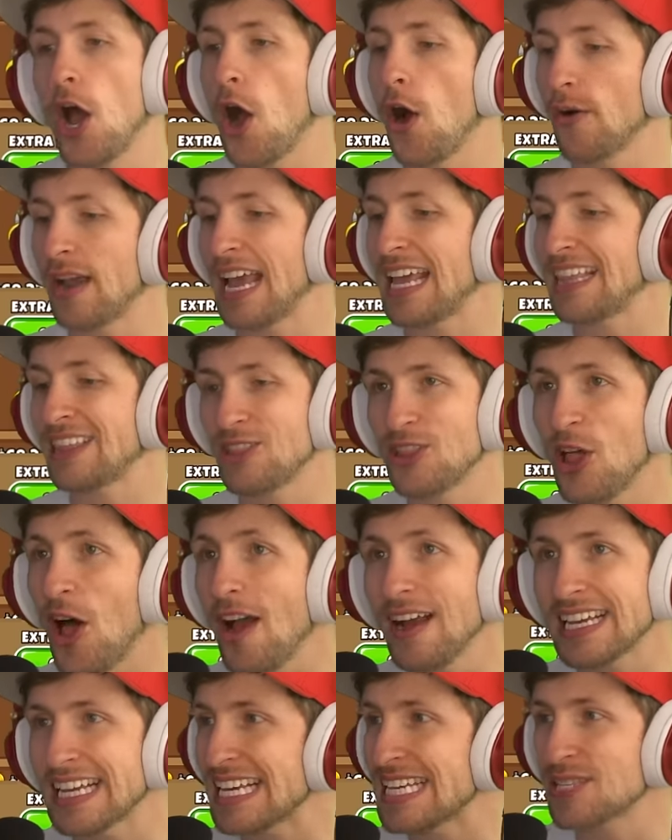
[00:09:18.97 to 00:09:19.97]
Okay,
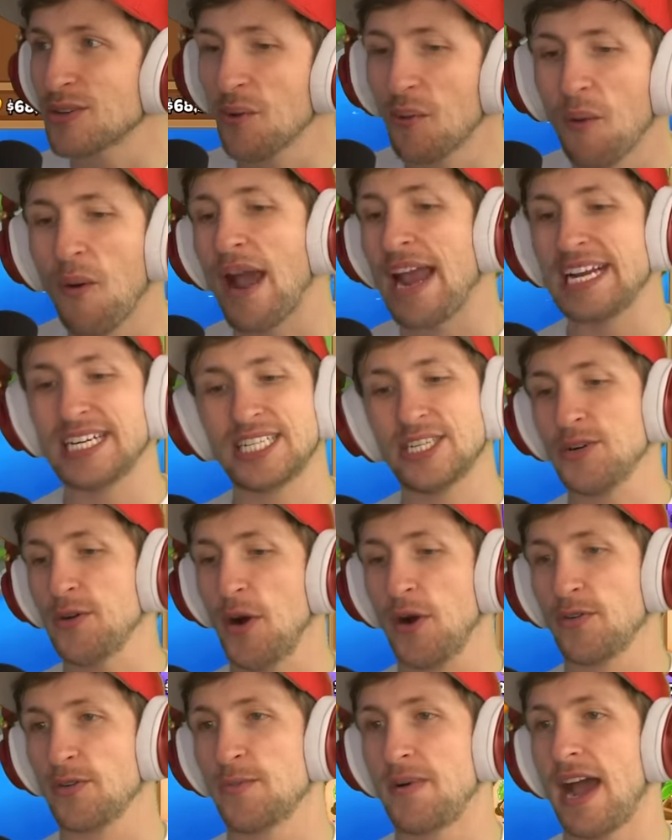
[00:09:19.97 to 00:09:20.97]
luck is way too
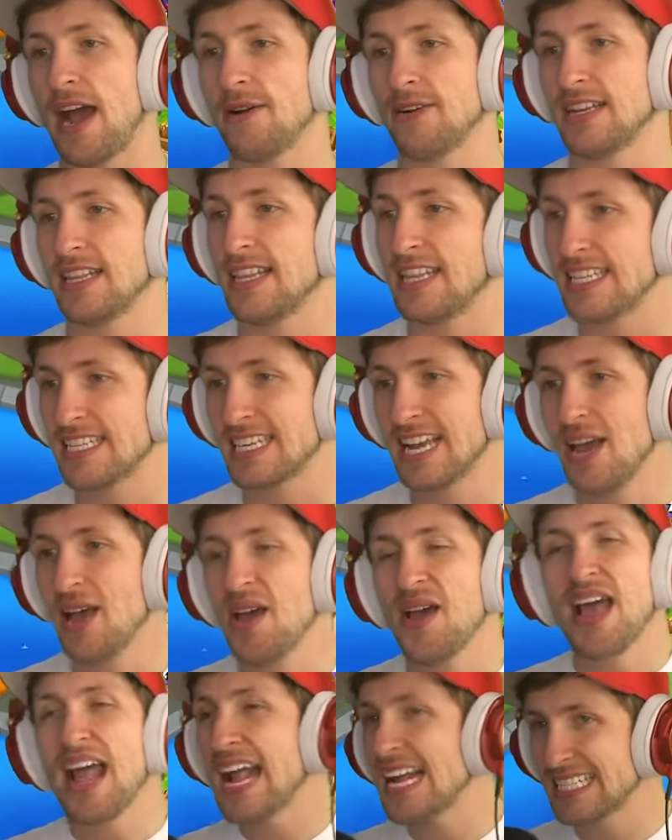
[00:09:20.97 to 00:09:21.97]
overpowered in this.
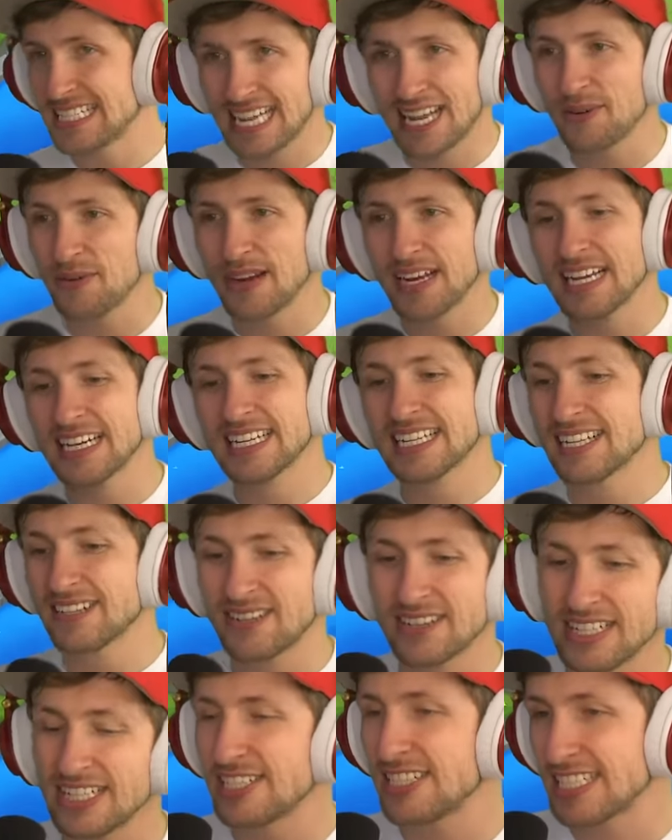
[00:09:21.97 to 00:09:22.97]
It's like we can
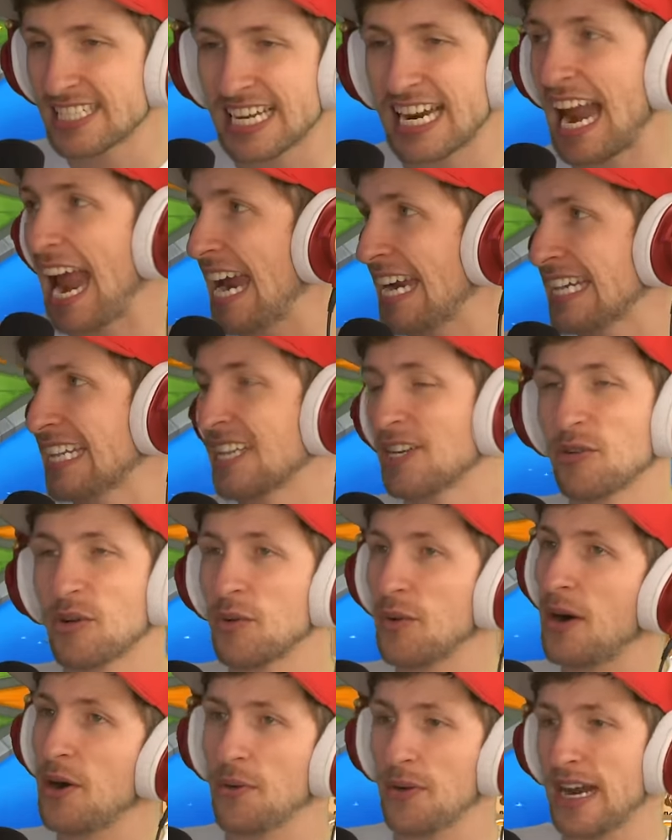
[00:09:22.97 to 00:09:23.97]
literally just get anything we
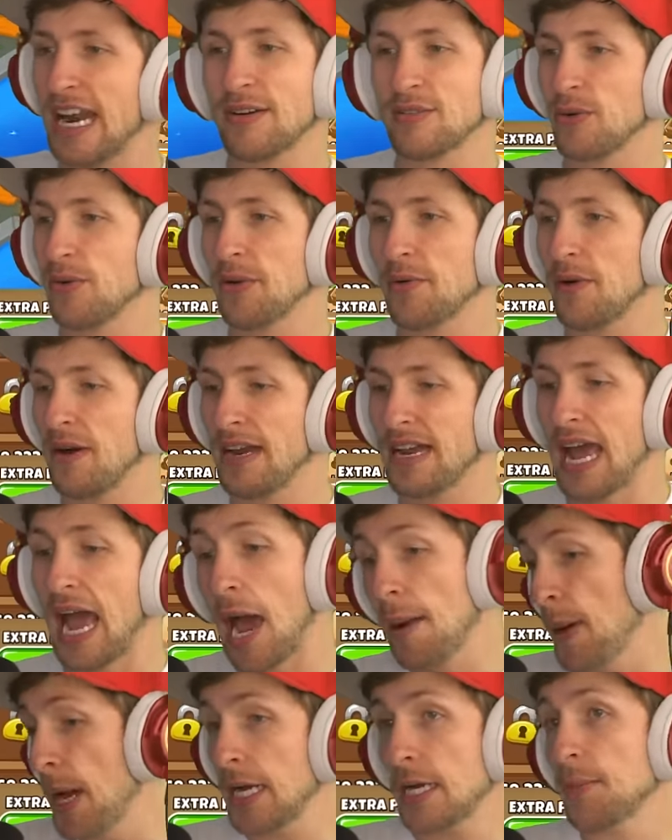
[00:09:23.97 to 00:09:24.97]
want whenever we want.
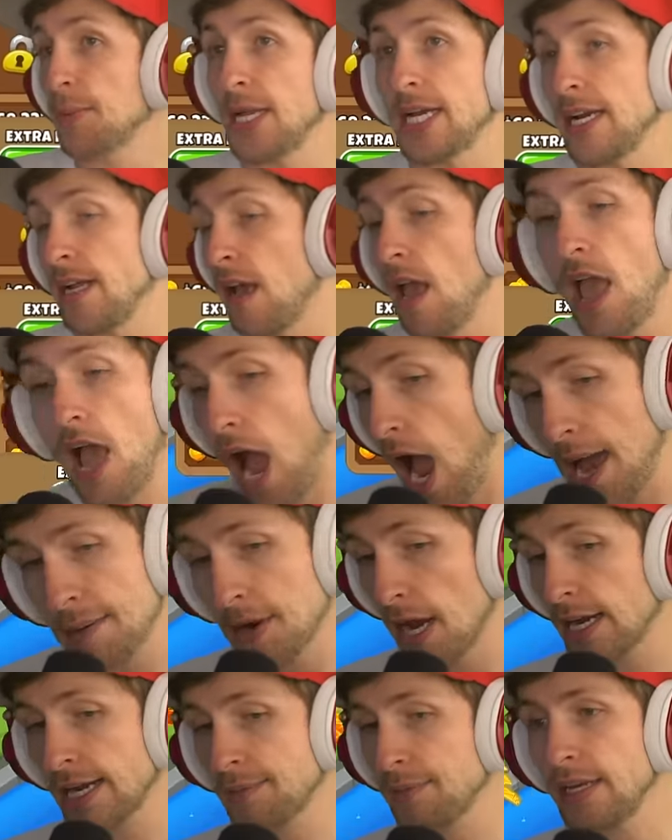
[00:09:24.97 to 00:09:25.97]
I'm not complaining. I'm
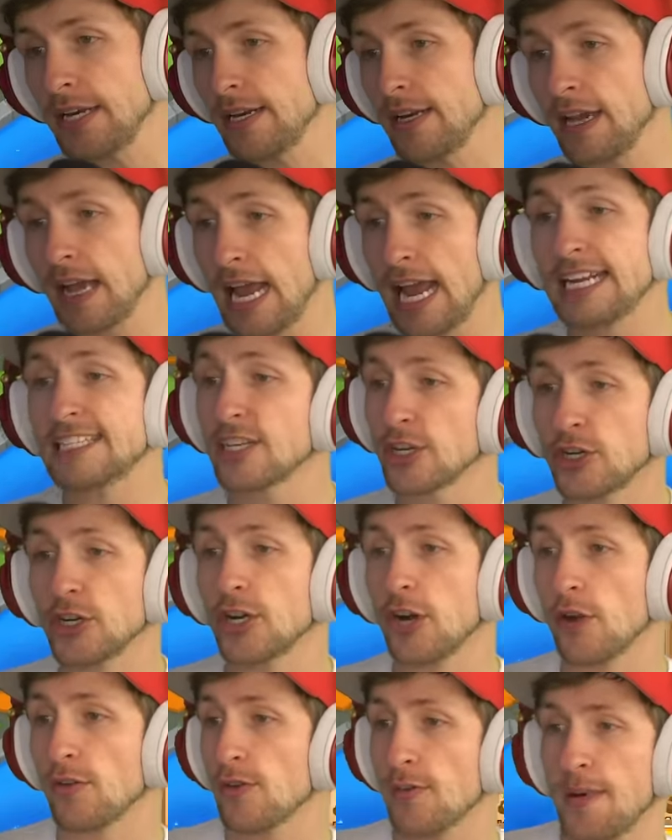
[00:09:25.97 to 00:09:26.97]
not complaining. It's a
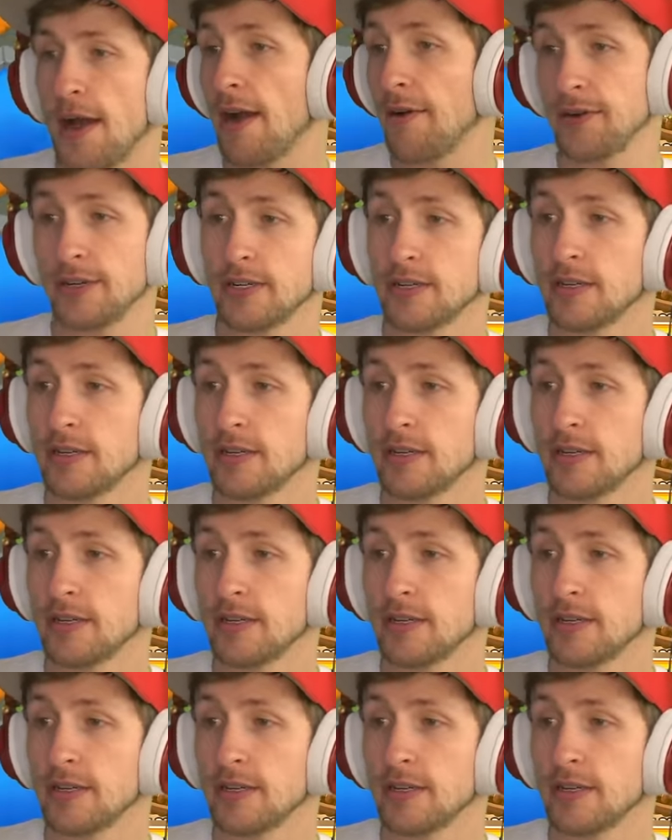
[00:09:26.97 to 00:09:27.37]
good overpowered.